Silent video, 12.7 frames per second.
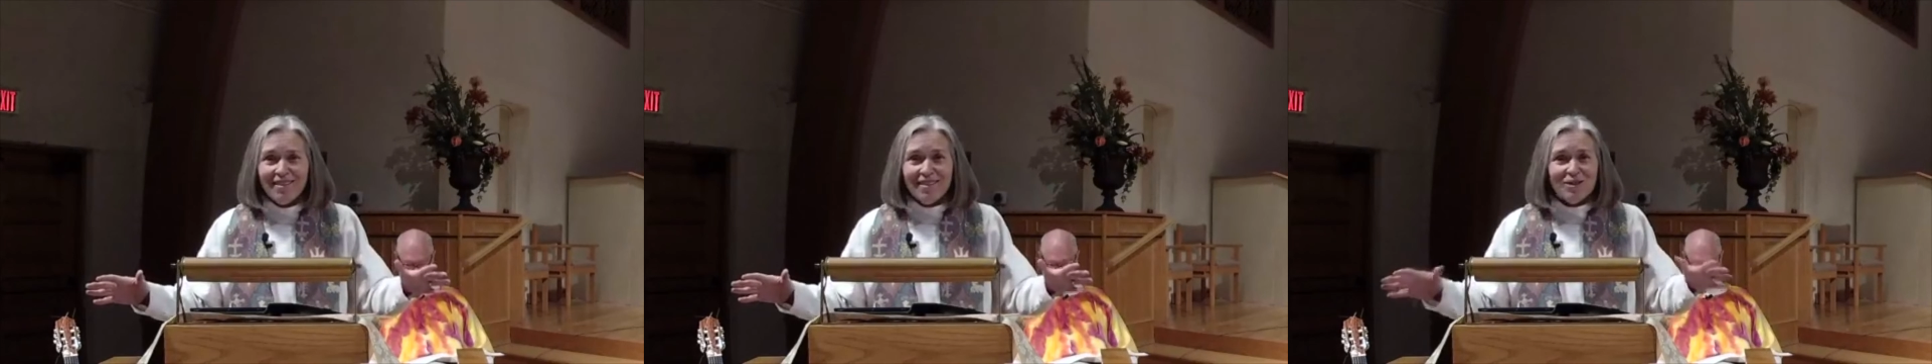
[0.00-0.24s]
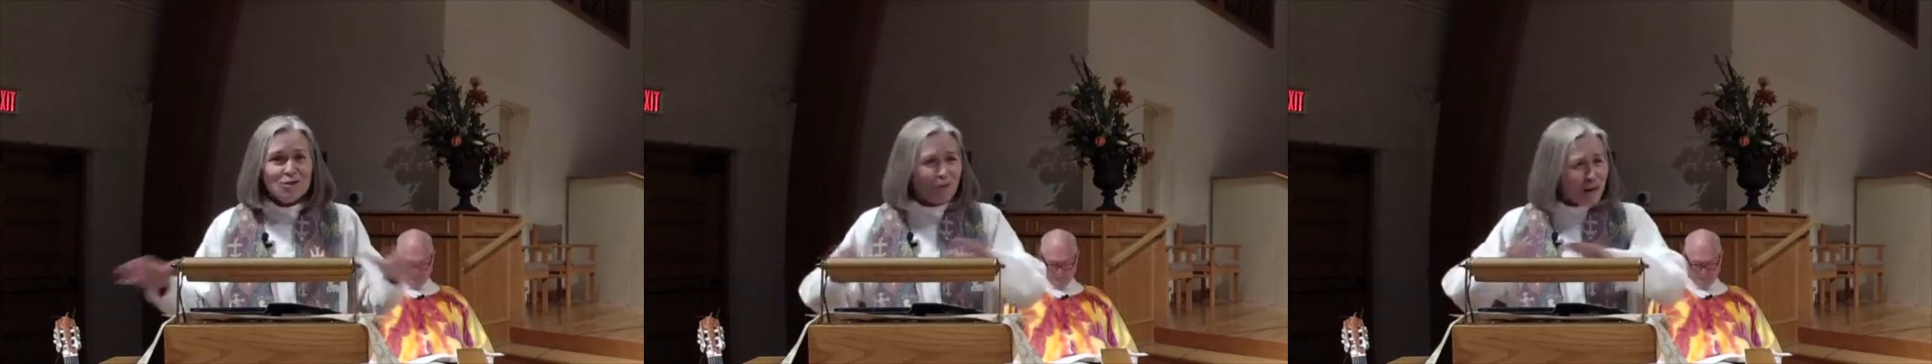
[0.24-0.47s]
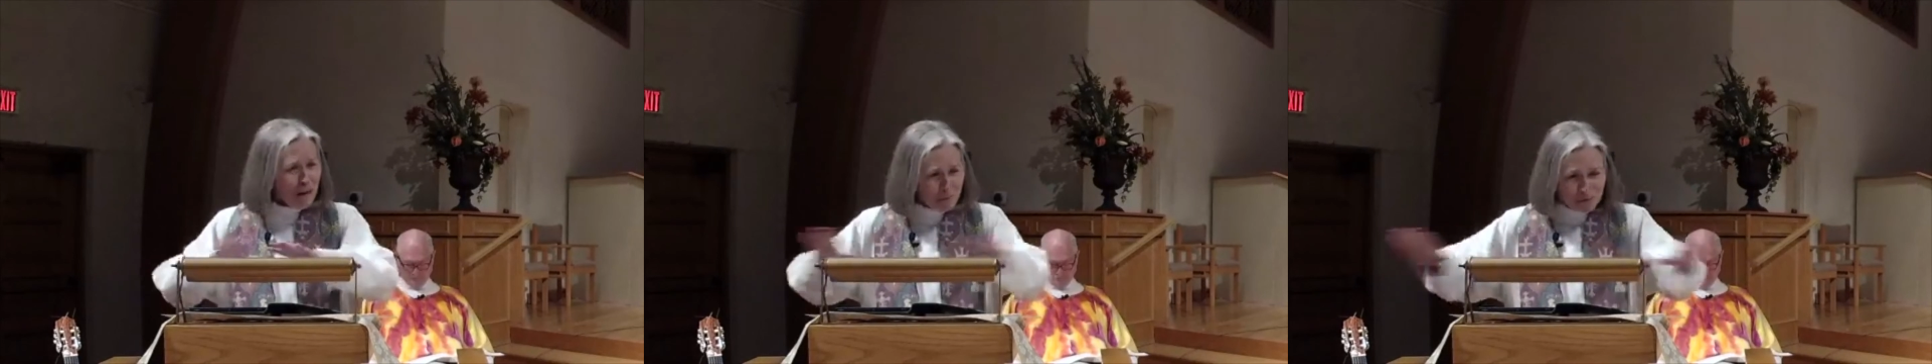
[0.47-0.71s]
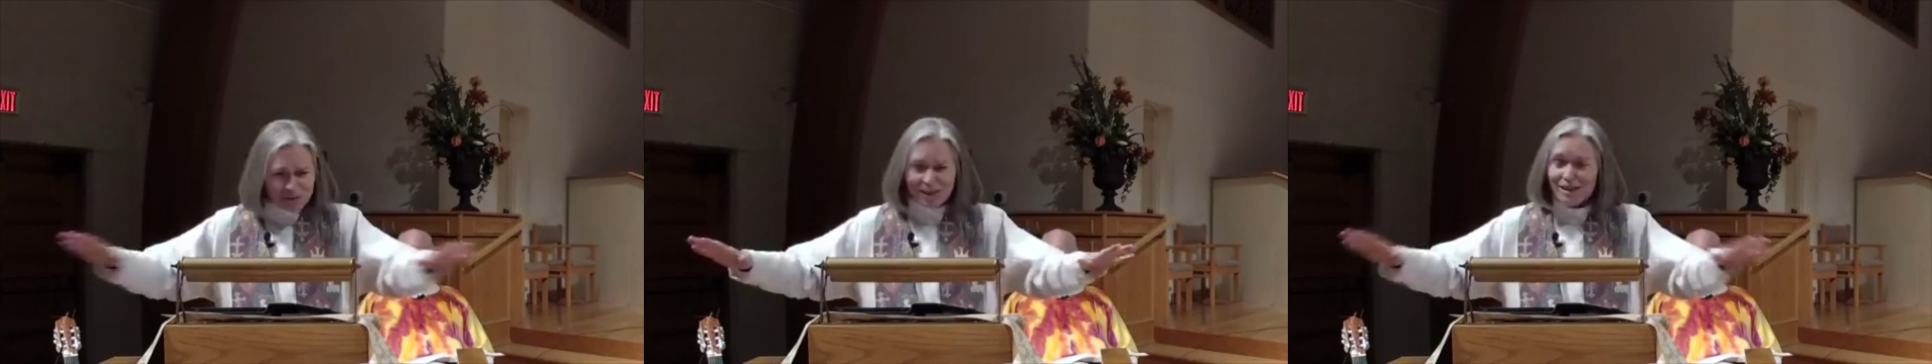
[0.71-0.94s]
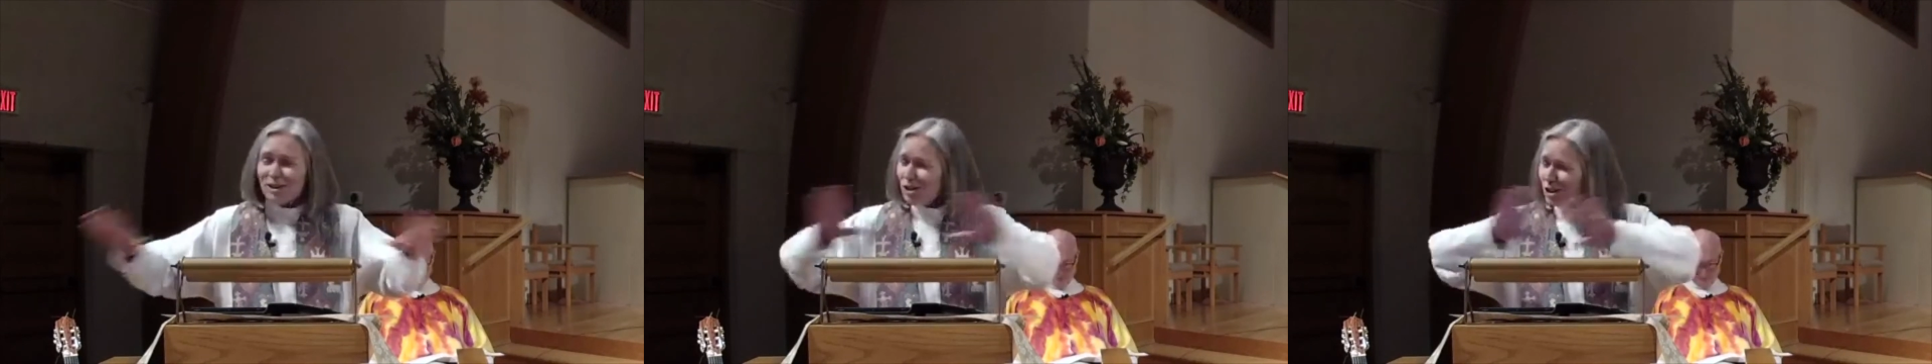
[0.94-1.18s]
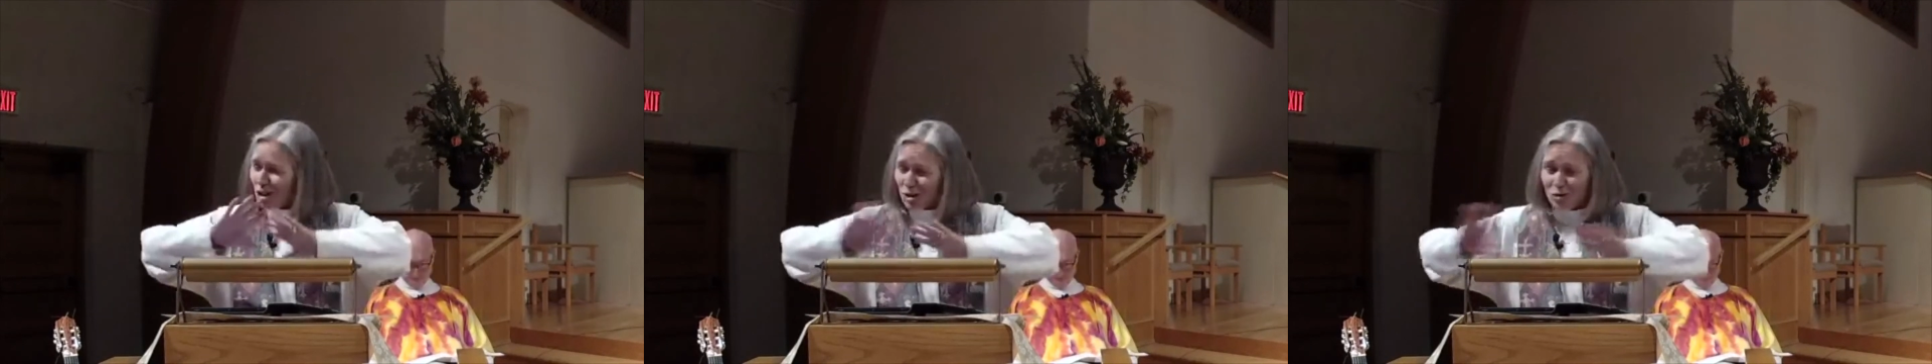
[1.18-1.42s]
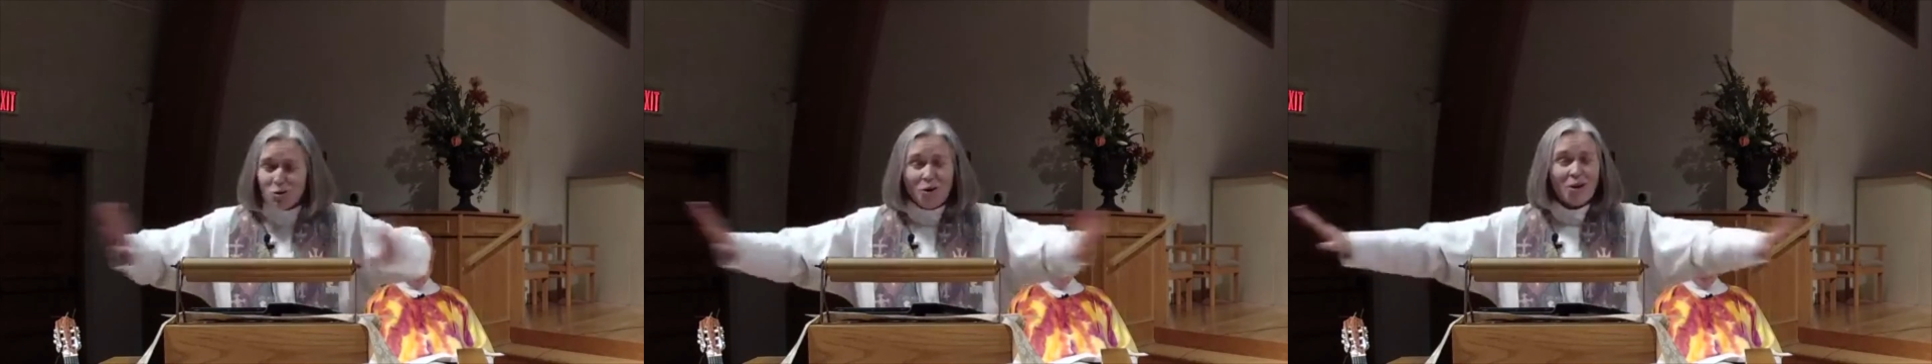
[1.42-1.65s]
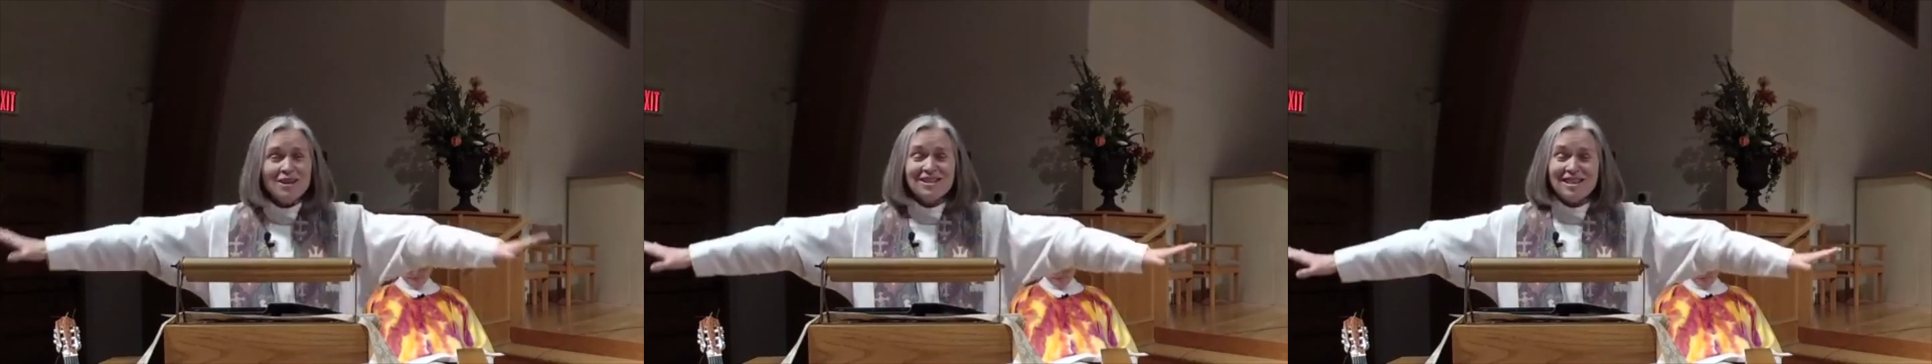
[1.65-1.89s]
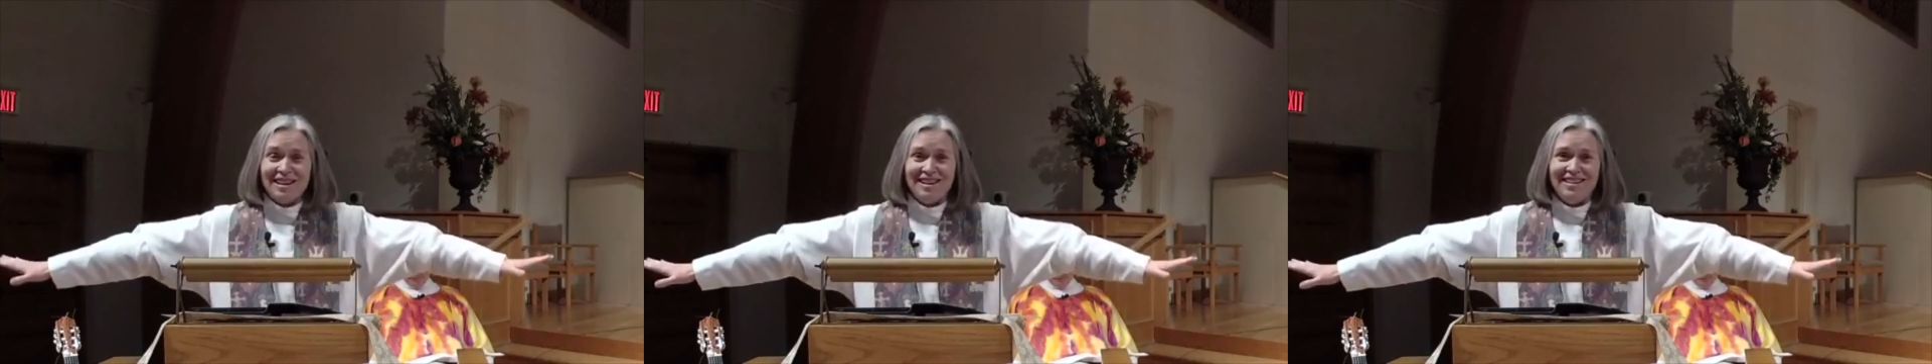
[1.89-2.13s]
tramples it, destroys it.